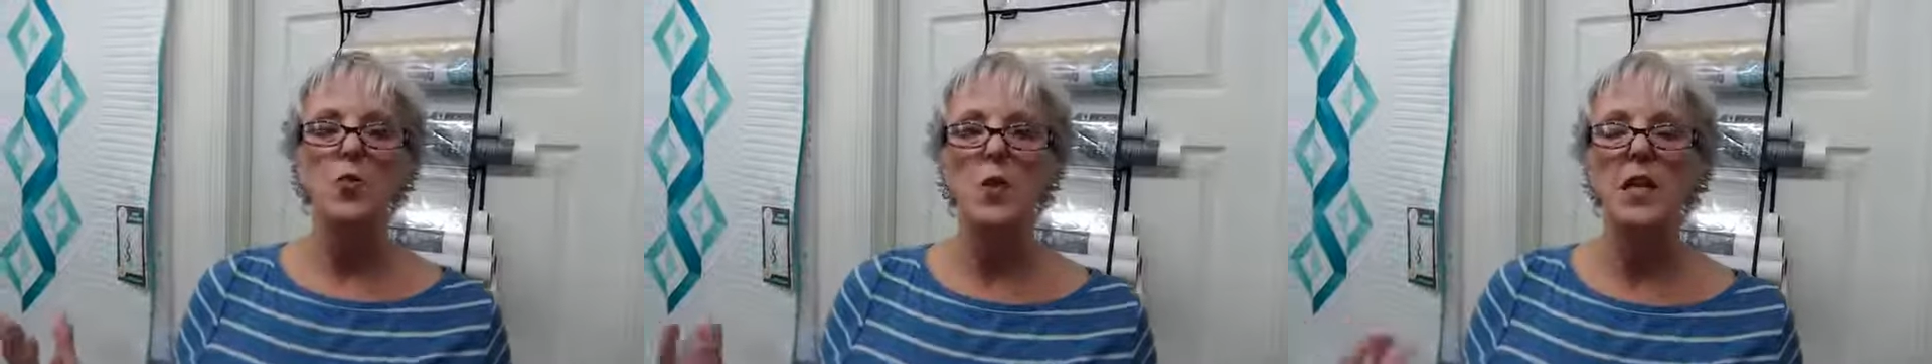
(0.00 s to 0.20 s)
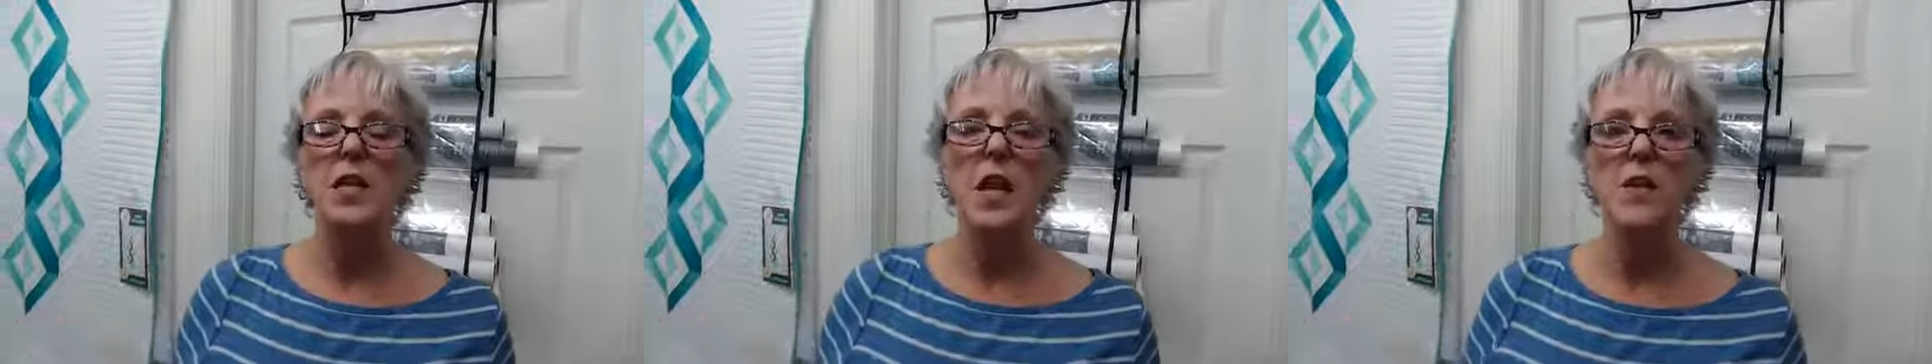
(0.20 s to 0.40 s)

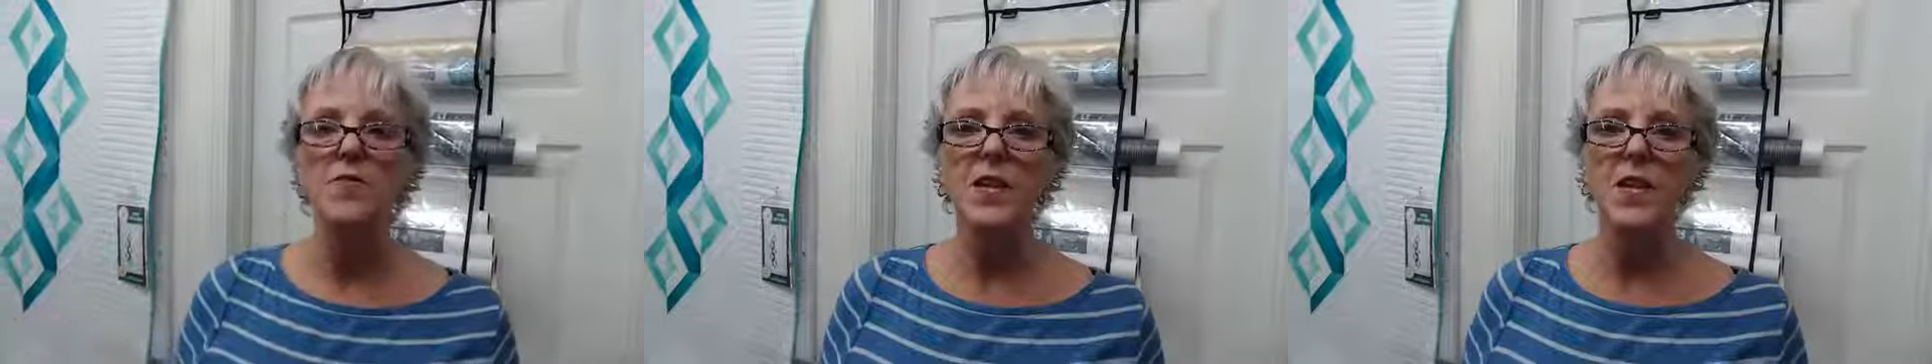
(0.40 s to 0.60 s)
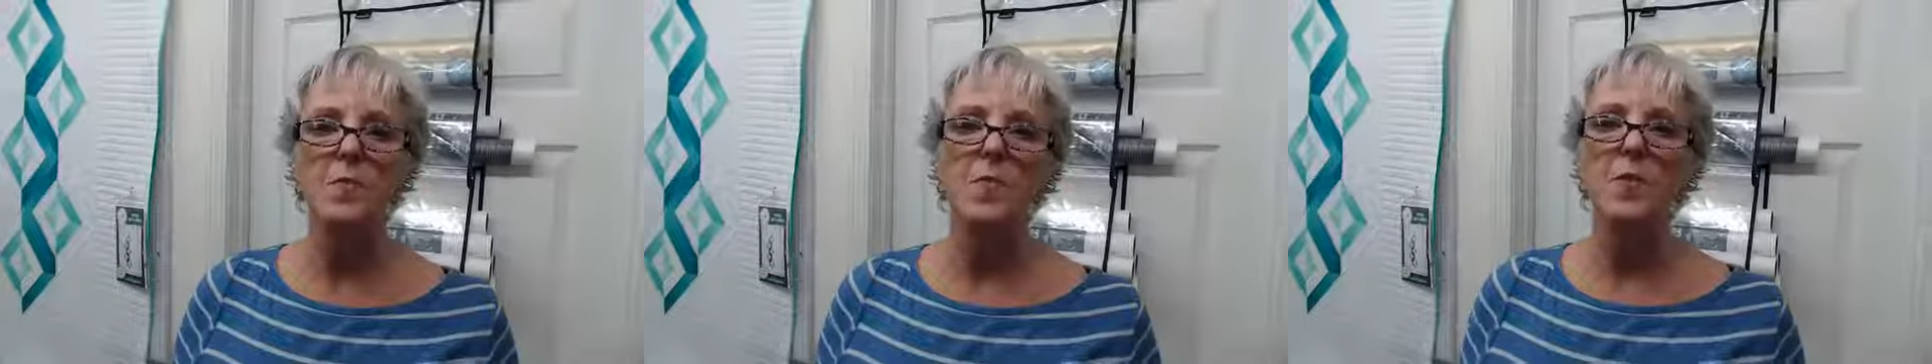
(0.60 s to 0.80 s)
We
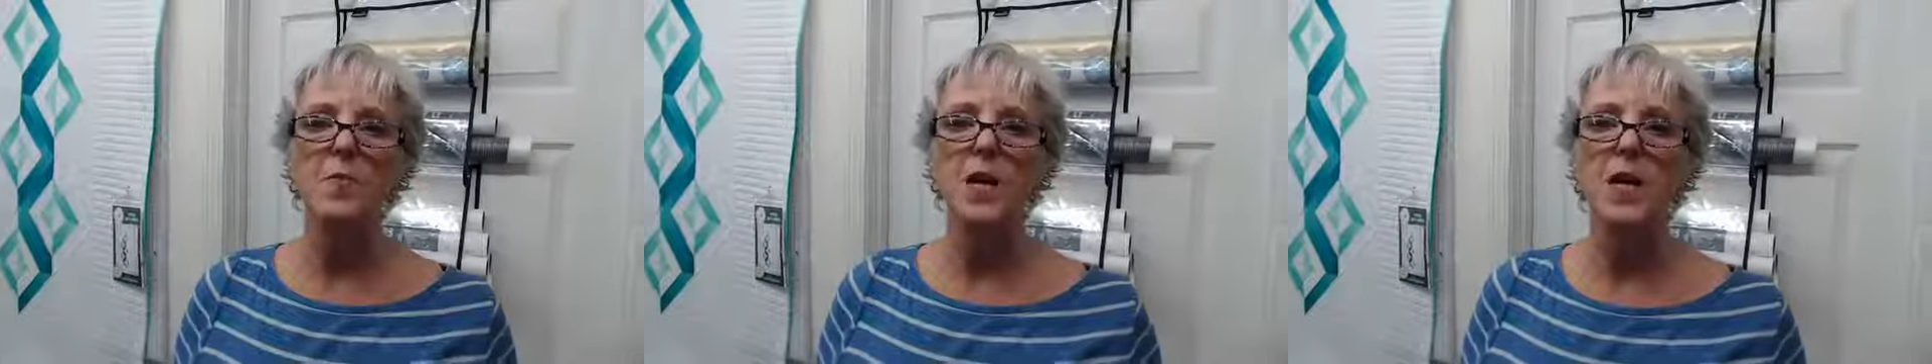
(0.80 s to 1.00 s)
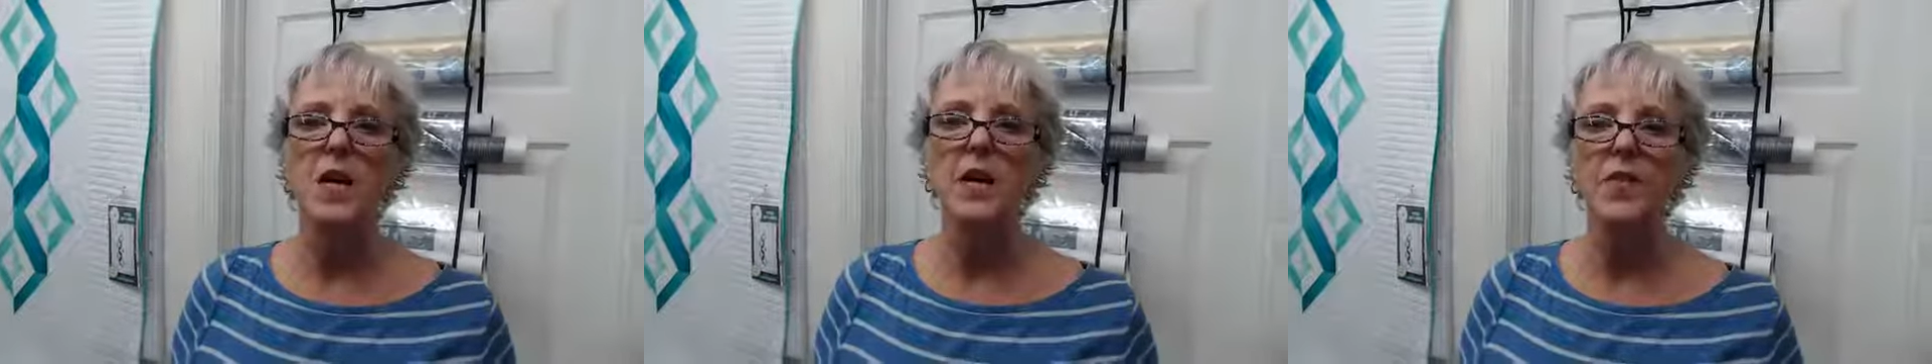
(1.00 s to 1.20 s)
love
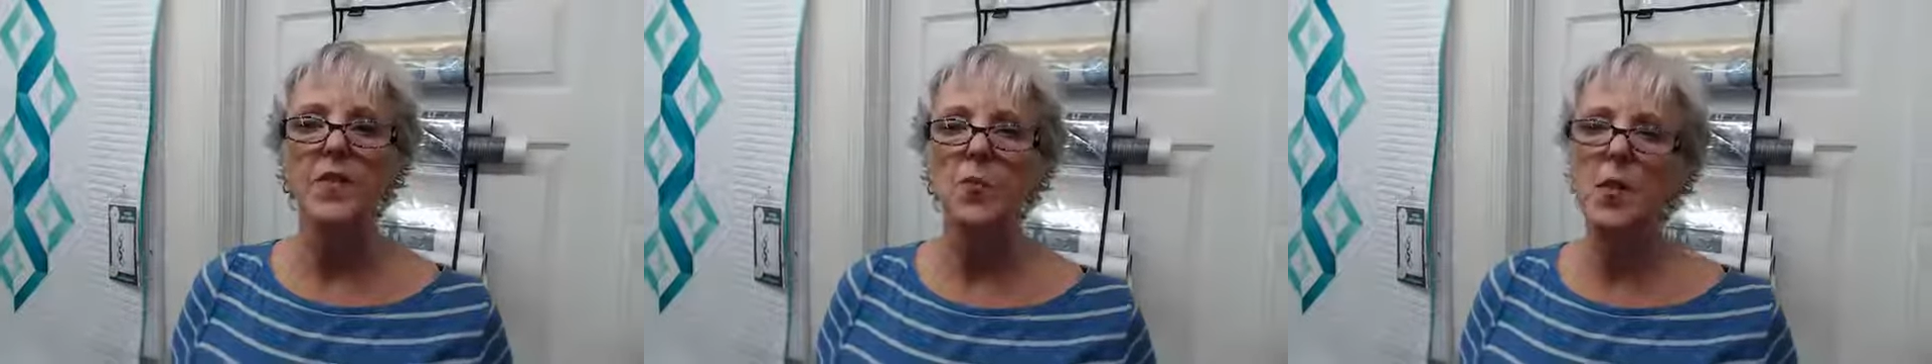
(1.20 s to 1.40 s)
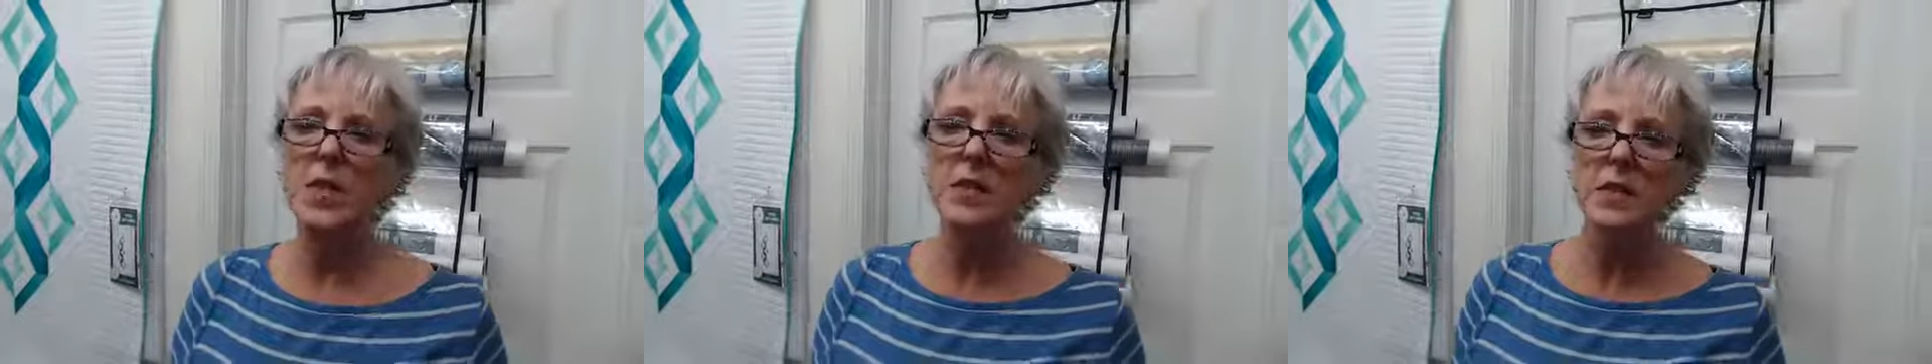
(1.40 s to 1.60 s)
Kimberbell, and
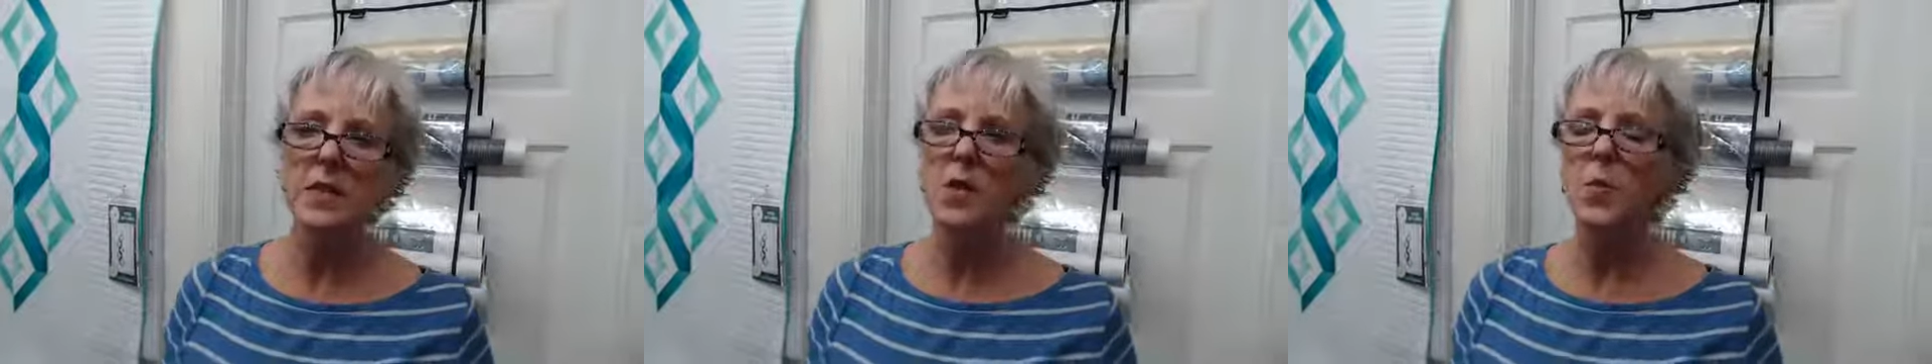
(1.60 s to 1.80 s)
the reason